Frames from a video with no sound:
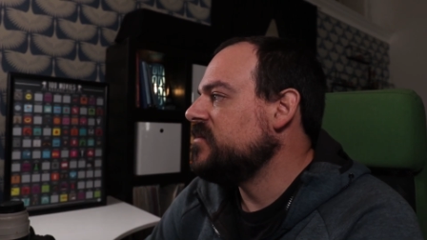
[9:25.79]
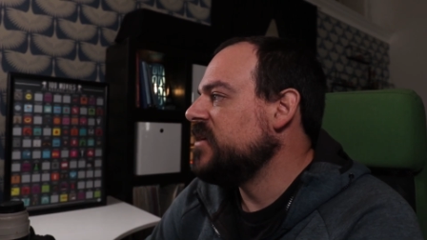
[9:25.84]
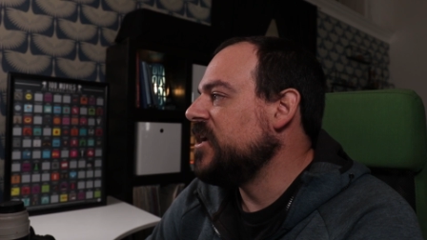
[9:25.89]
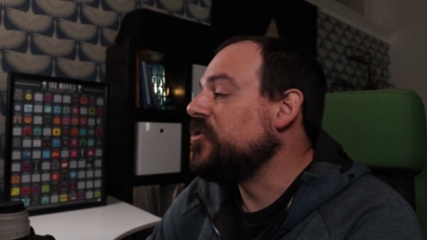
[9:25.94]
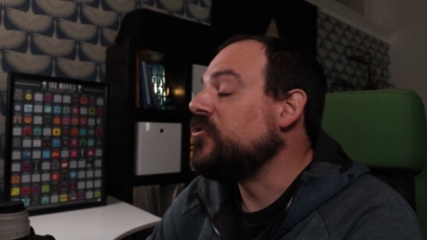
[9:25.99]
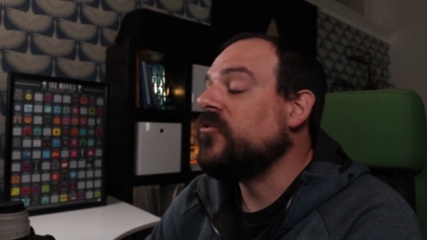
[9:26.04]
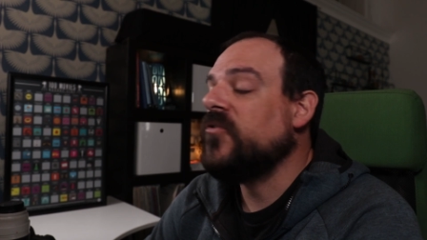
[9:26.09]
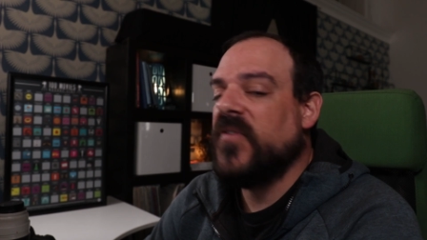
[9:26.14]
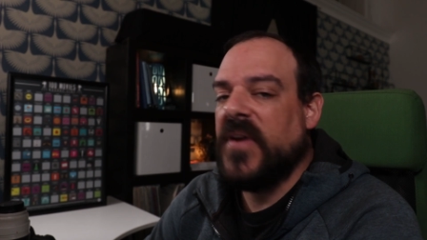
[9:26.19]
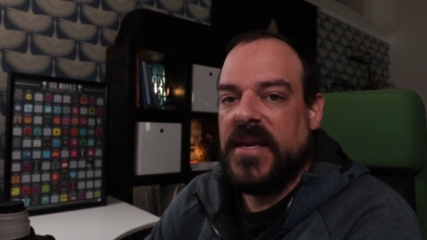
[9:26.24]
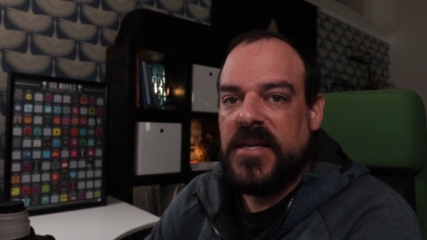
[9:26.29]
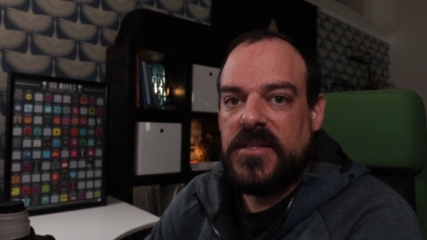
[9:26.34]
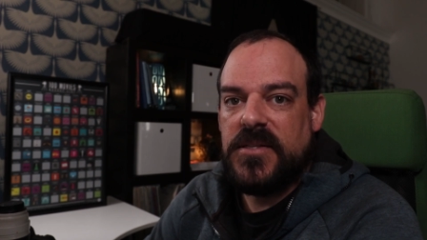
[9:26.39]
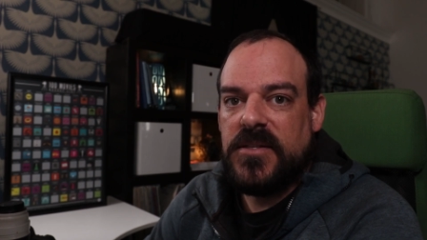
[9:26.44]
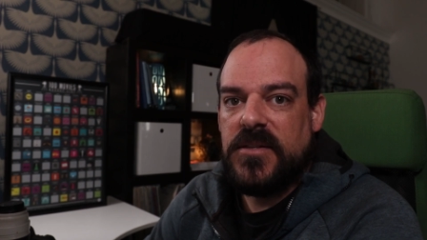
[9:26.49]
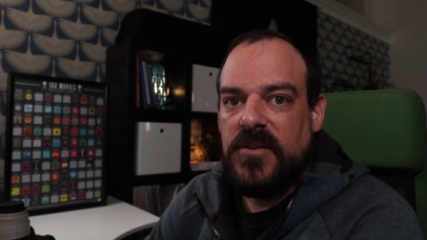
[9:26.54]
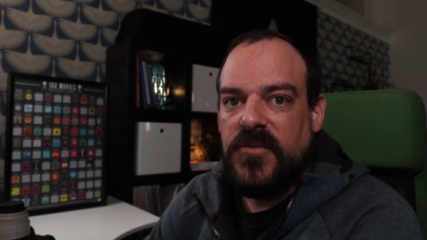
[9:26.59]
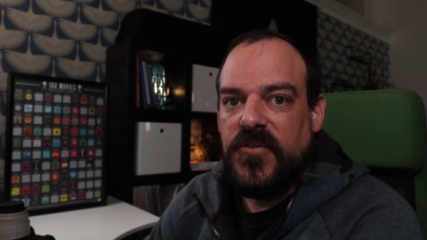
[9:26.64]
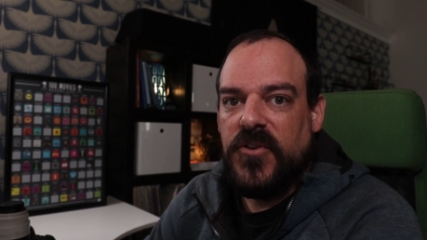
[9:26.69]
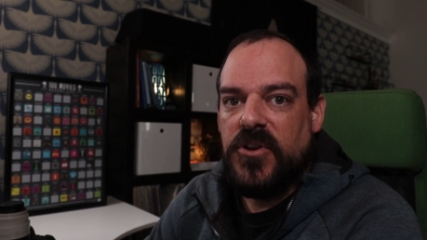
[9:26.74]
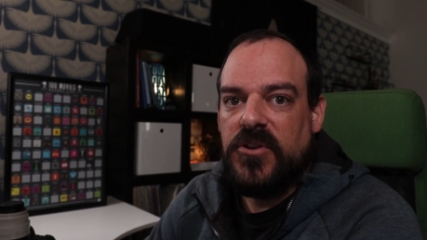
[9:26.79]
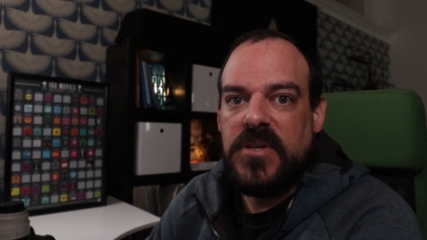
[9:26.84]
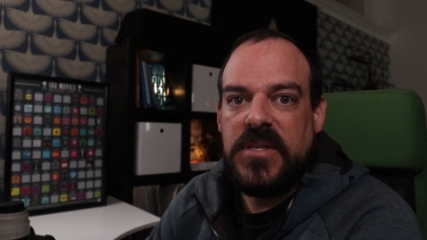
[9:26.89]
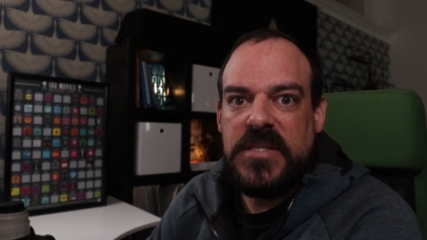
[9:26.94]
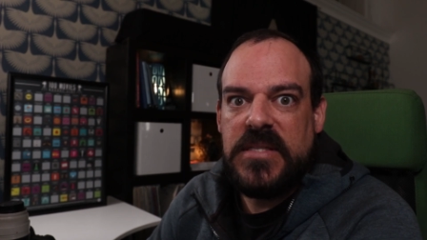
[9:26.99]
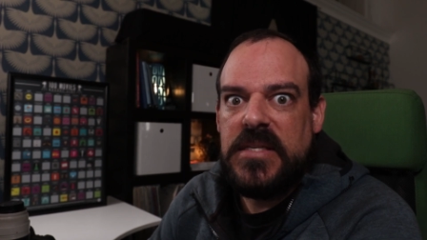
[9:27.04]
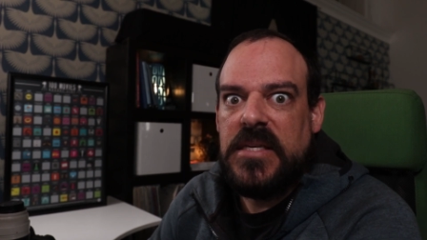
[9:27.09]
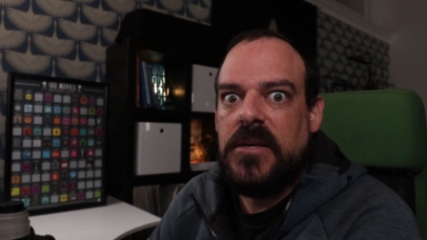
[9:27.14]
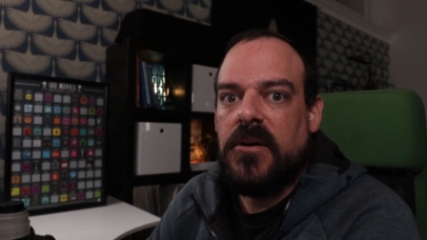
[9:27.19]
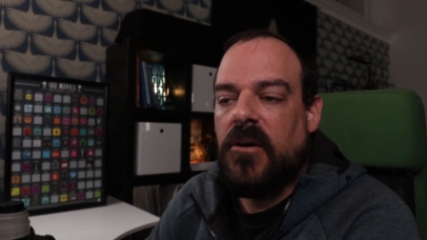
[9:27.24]
interface for you to
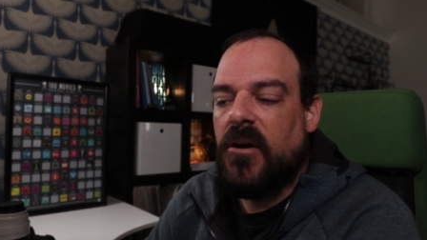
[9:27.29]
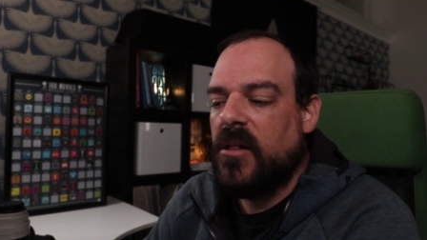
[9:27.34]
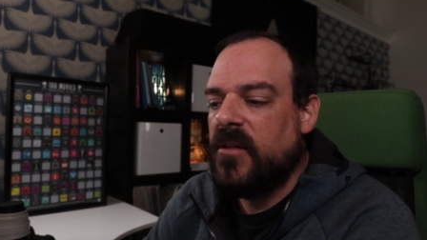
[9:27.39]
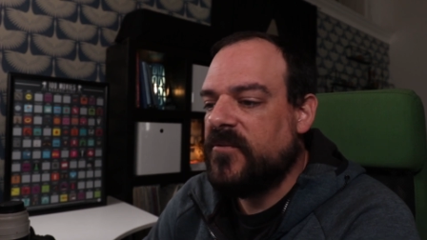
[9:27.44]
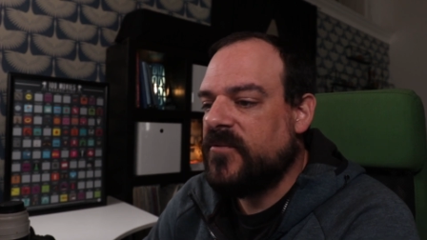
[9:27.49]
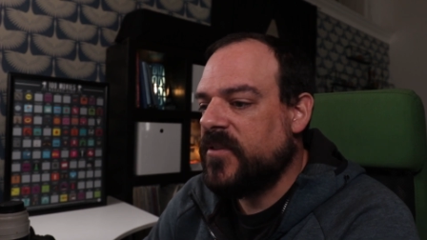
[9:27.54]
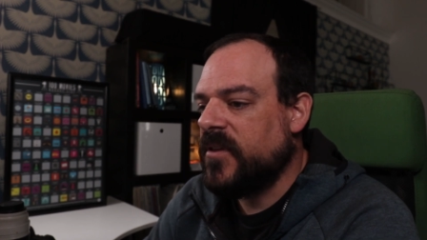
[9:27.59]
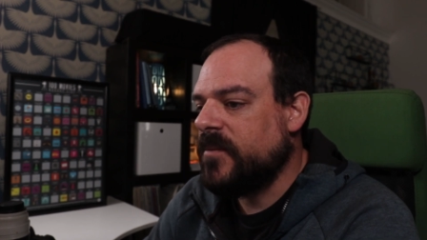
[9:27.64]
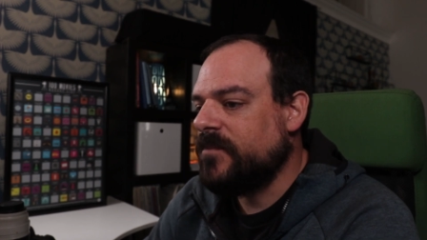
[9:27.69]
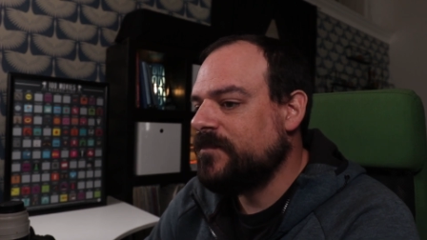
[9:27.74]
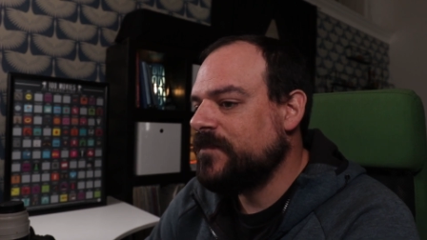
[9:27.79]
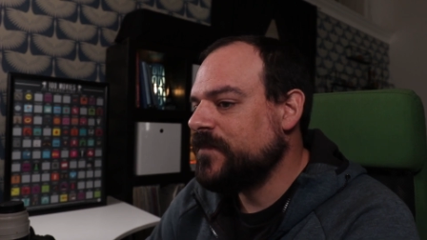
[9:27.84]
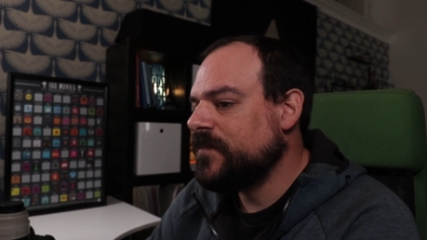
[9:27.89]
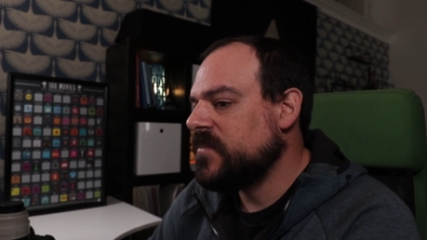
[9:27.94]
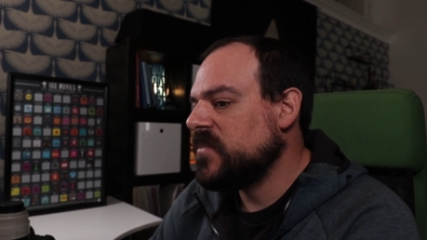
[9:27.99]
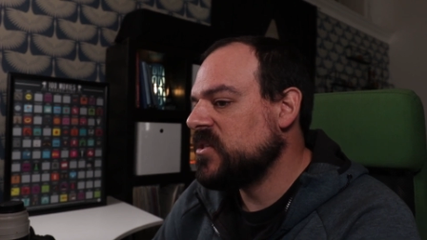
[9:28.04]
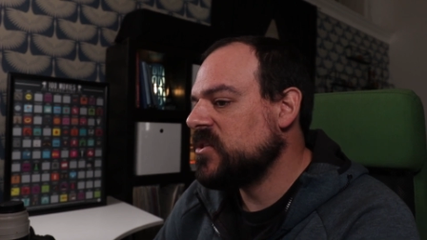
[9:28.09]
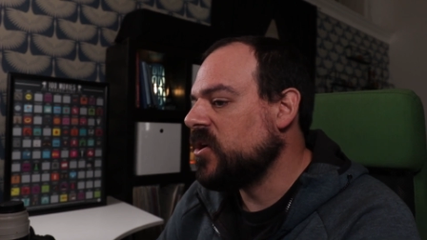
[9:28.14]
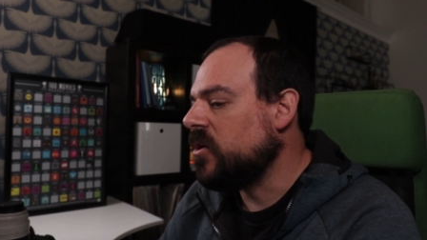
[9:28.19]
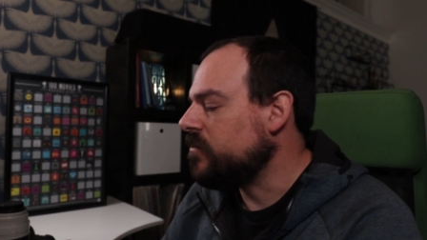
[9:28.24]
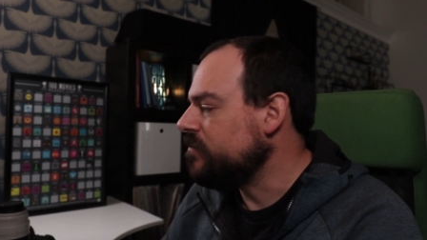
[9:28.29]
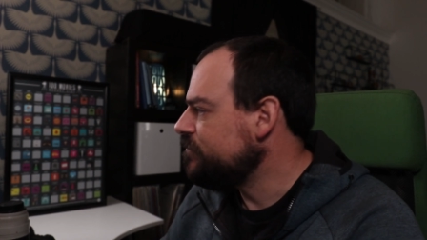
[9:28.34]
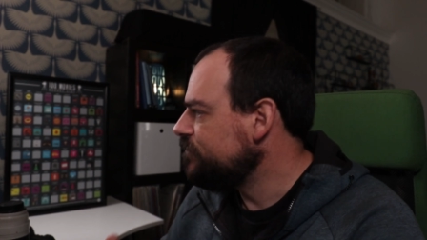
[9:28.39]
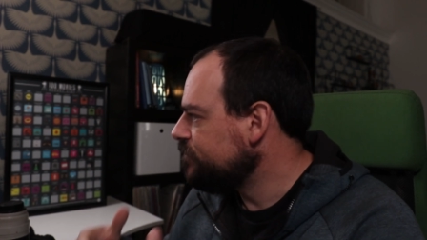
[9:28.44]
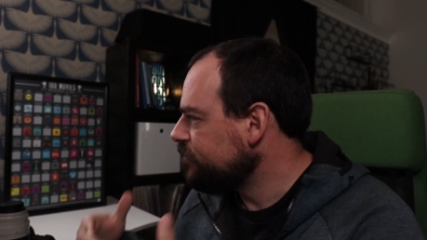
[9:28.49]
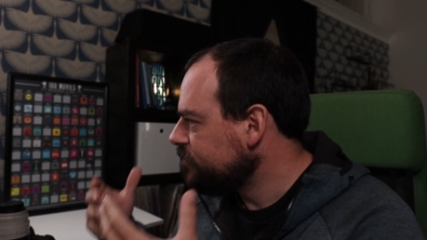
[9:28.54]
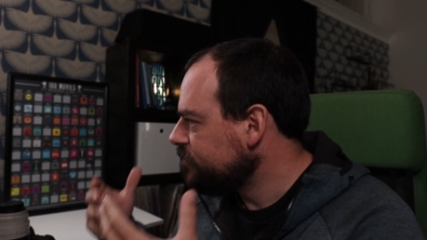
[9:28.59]
see all of them. So